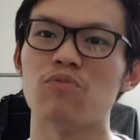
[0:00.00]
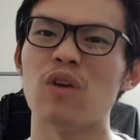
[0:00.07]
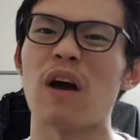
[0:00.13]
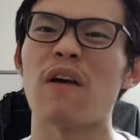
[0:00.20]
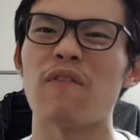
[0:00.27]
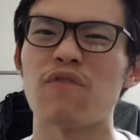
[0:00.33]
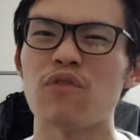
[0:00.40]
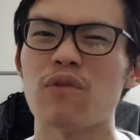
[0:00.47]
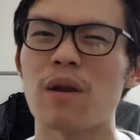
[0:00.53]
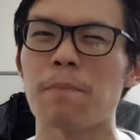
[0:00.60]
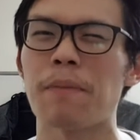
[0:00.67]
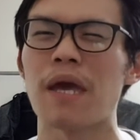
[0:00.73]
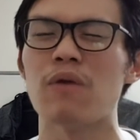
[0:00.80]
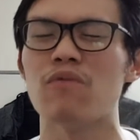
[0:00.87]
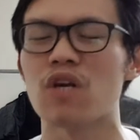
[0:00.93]
I feel very
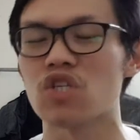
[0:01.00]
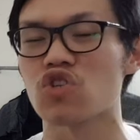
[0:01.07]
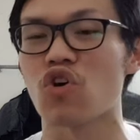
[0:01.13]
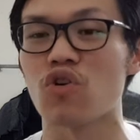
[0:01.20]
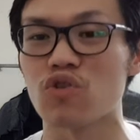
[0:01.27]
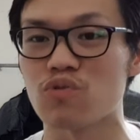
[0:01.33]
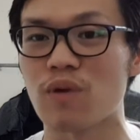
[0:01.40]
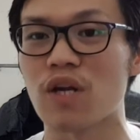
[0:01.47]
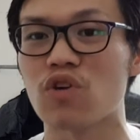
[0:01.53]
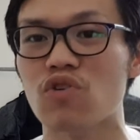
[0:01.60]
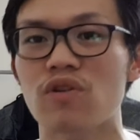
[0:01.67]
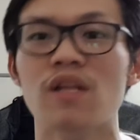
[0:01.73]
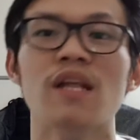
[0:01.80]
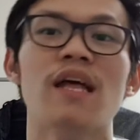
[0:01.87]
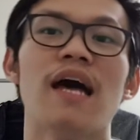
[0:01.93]
pain, very sore, it's very
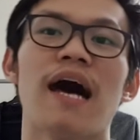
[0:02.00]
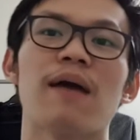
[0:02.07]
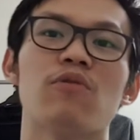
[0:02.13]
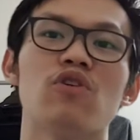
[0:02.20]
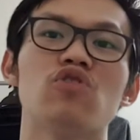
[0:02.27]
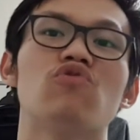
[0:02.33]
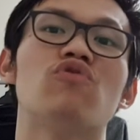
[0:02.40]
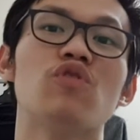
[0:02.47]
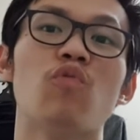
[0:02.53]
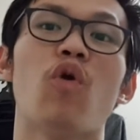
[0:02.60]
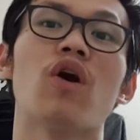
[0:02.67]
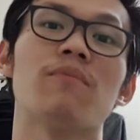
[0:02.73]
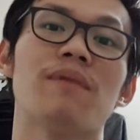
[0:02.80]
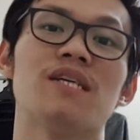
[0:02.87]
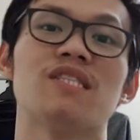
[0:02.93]
good, I'm going to
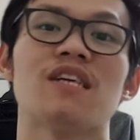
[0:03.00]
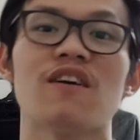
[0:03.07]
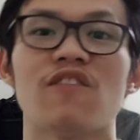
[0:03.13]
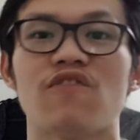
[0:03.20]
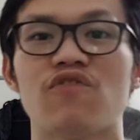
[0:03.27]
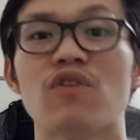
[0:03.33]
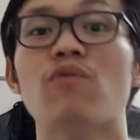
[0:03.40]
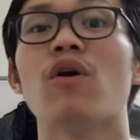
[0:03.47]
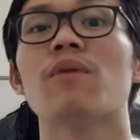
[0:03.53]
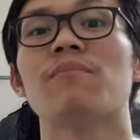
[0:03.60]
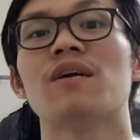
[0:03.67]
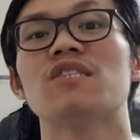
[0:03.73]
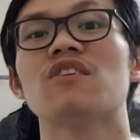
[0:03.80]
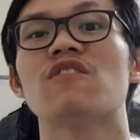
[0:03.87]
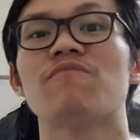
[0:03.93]
reward myself
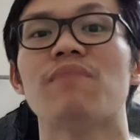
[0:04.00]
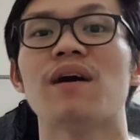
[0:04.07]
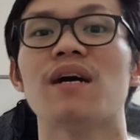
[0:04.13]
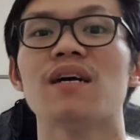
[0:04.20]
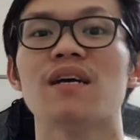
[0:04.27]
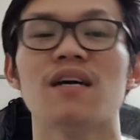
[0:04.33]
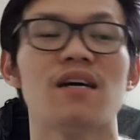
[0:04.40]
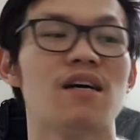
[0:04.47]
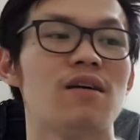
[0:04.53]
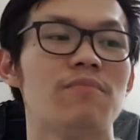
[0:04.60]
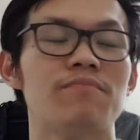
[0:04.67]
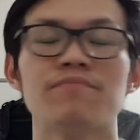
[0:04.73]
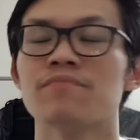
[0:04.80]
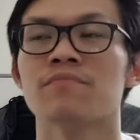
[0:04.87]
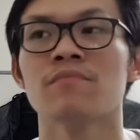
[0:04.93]

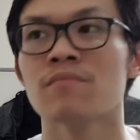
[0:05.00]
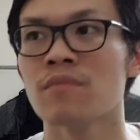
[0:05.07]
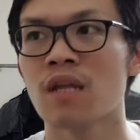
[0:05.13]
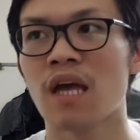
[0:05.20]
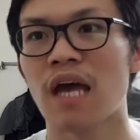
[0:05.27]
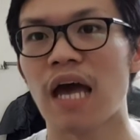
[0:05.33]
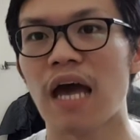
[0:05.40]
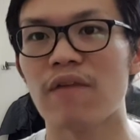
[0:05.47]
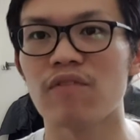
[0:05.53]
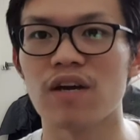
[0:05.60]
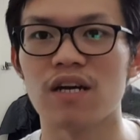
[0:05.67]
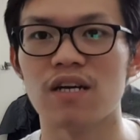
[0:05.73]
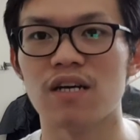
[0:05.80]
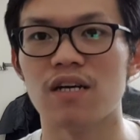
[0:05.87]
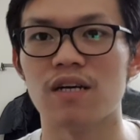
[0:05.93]
by having
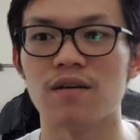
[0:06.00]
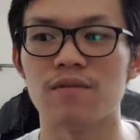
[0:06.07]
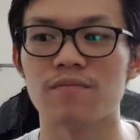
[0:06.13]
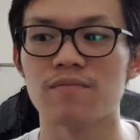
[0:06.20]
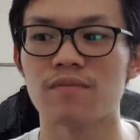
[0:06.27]
a